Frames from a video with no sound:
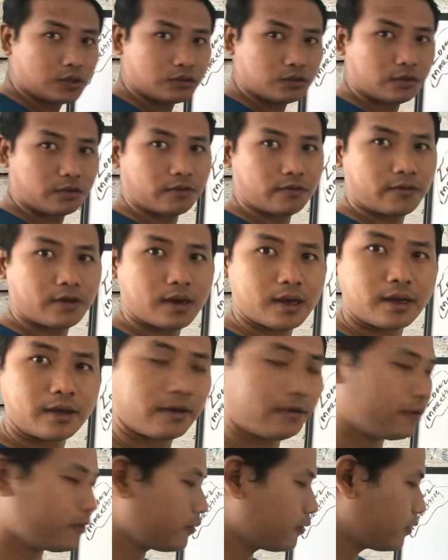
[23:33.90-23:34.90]

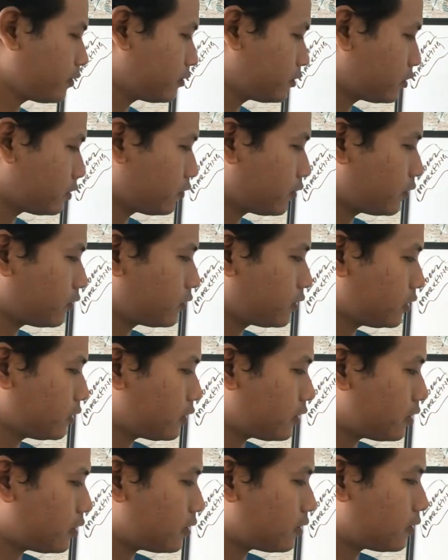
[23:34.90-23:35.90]
$25 to
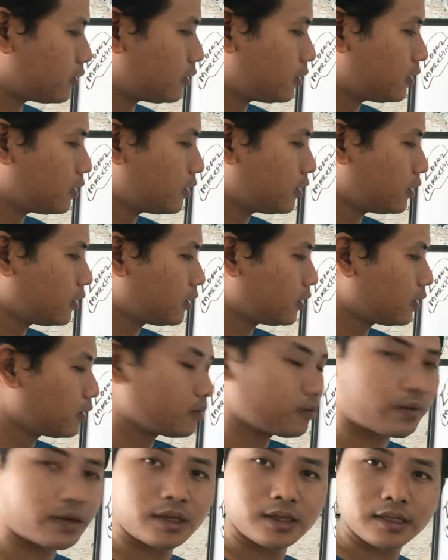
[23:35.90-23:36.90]
$50
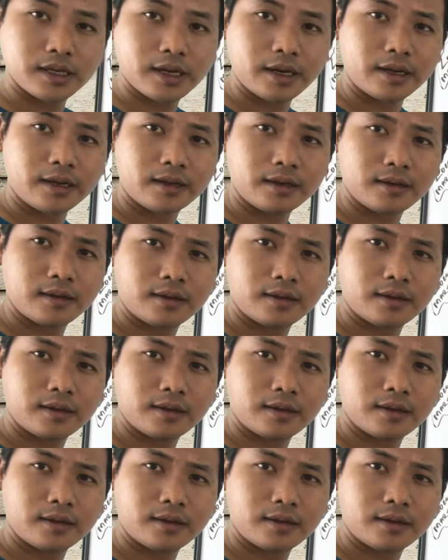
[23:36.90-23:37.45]
per day,